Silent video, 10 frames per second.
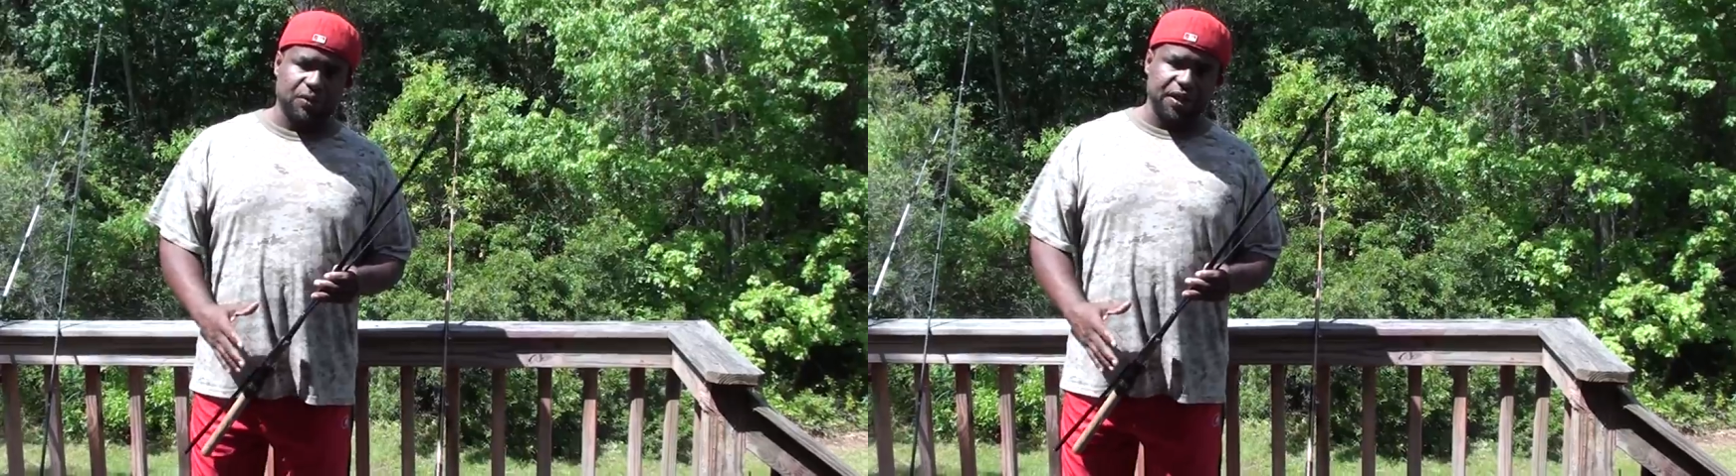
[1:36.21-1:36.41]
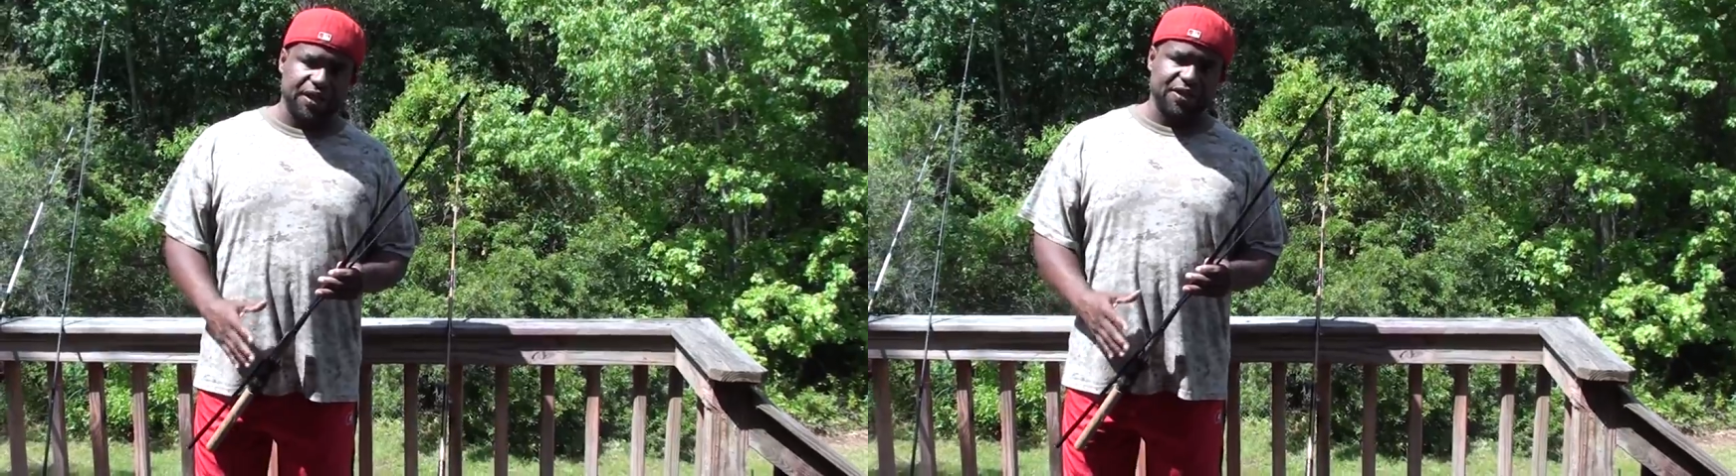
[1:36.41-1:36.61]

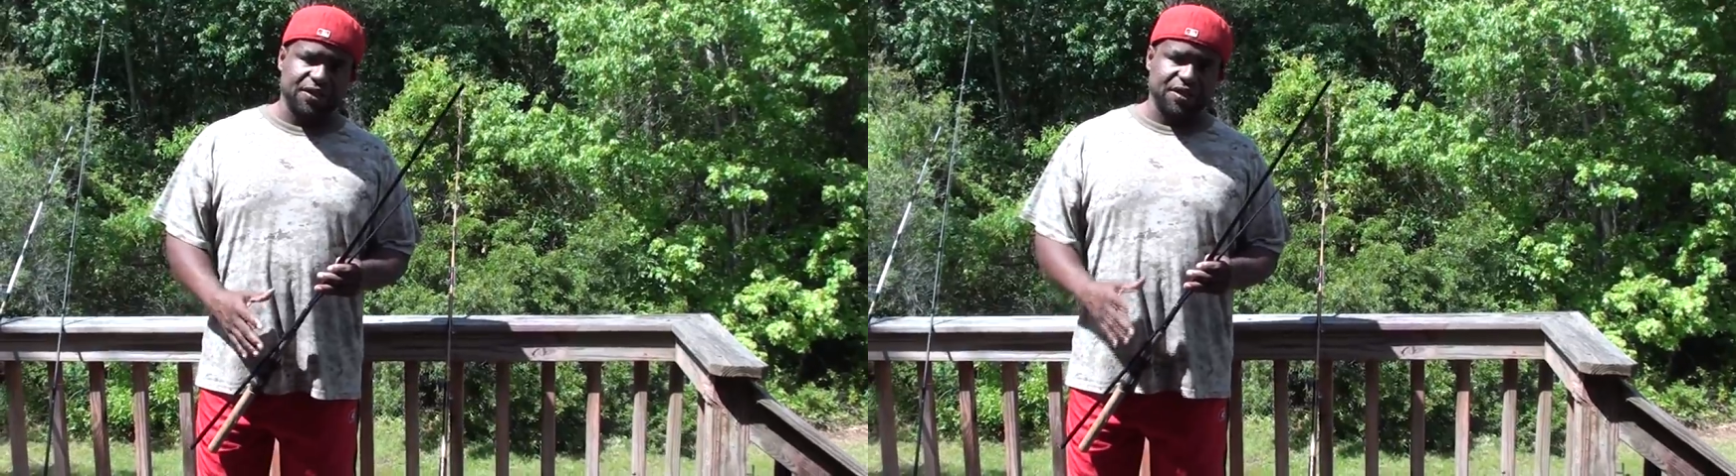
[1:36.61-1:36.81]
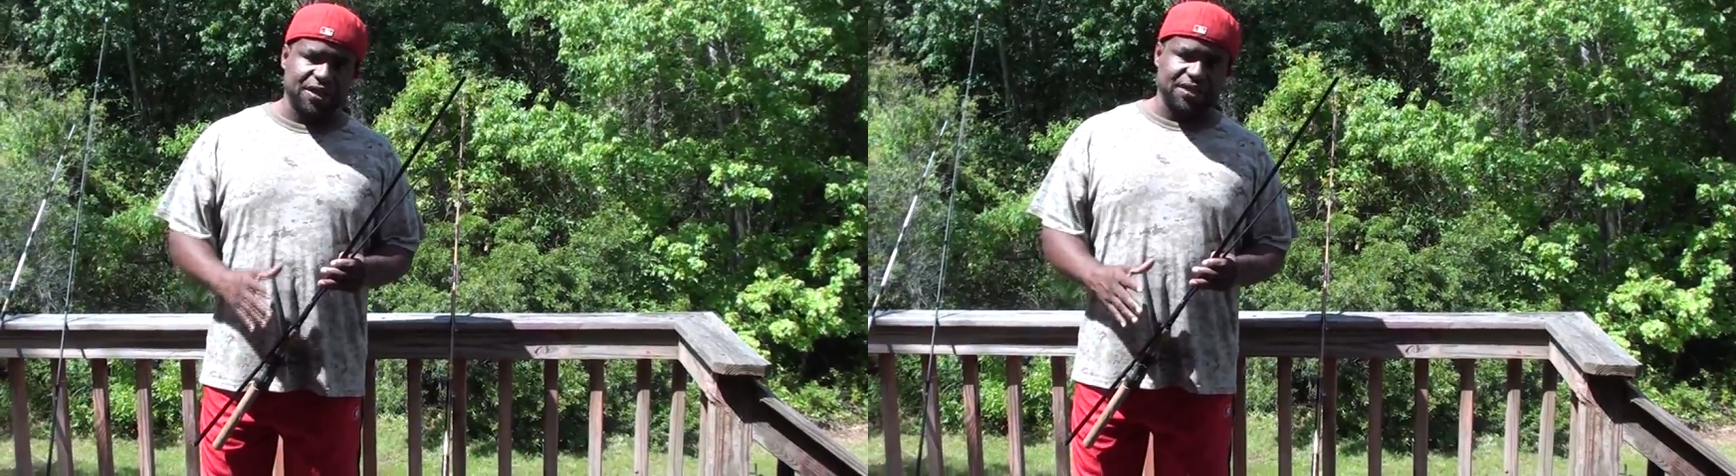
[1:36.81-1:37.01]
is
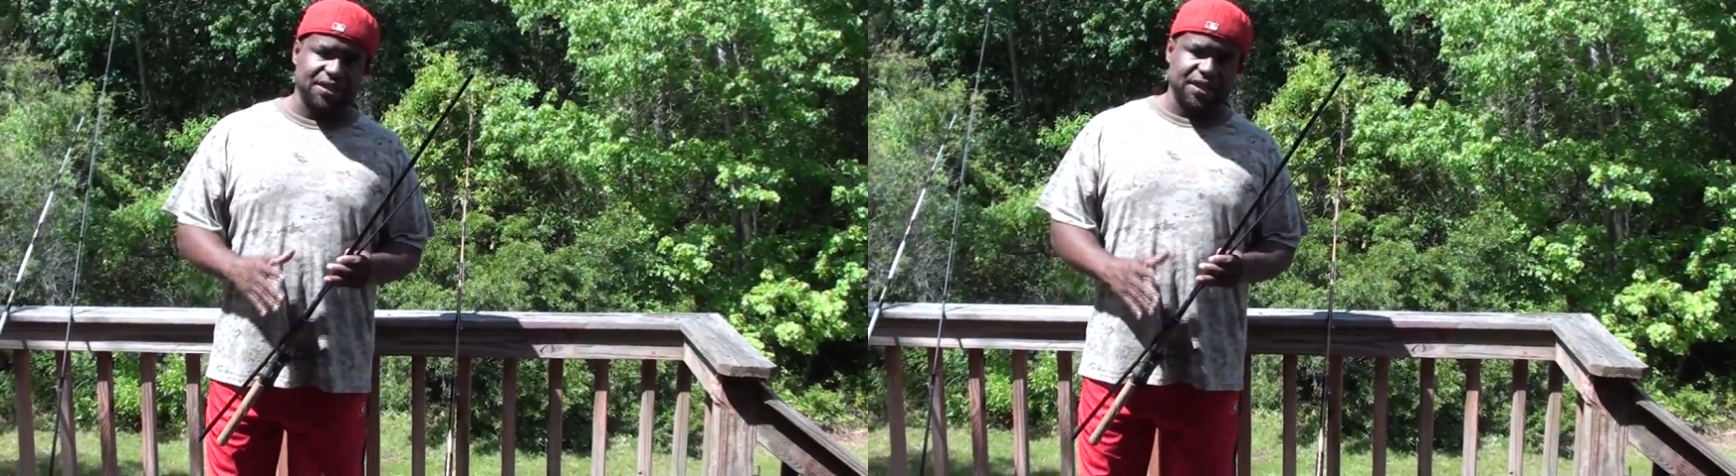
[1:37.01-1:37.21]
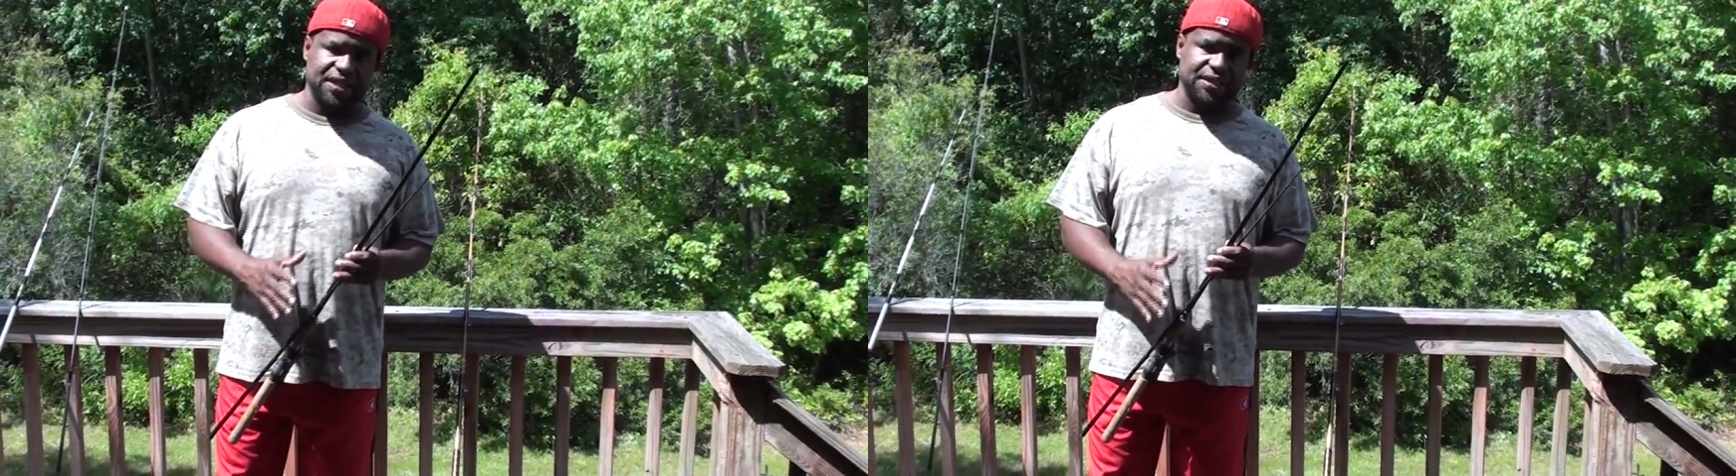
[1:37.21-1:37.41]
because of
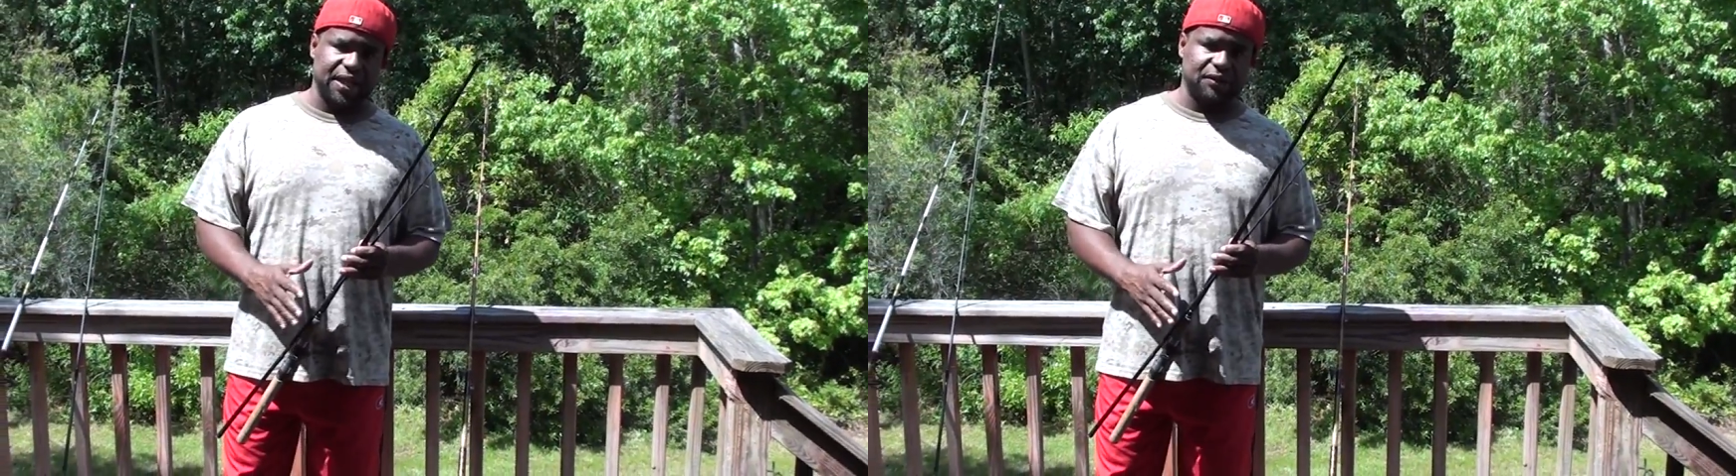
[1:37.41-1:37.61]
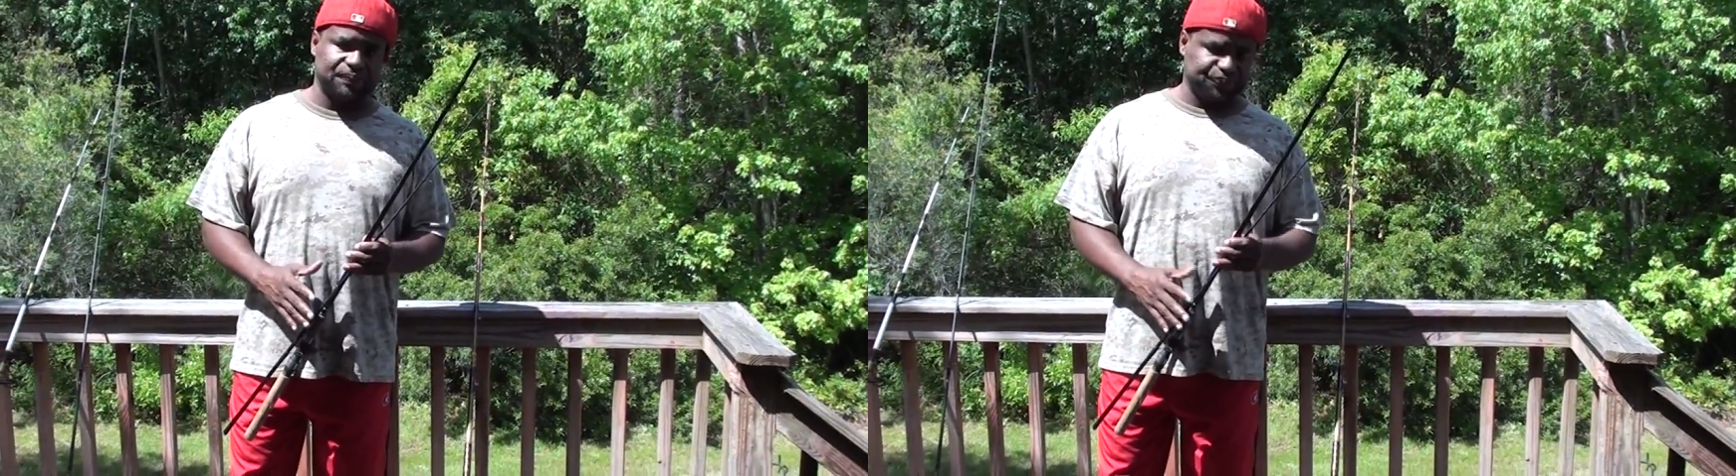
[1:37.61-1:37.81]
this now.